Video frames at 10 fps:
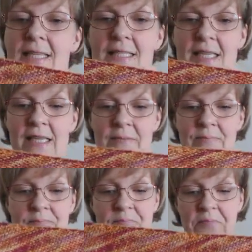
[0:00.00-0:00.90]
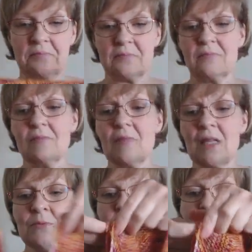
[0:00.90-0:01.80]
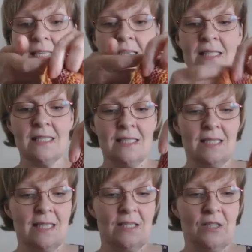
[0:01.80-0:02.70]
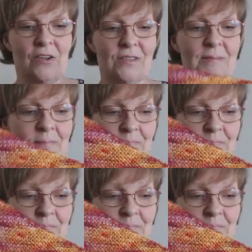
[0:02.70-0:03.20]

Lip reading: knitting. It was really nice to knit on.